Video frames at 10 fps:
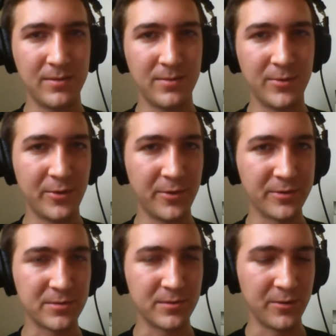do
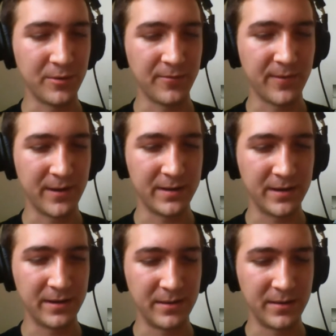you find
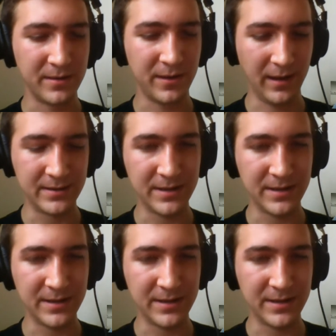it easy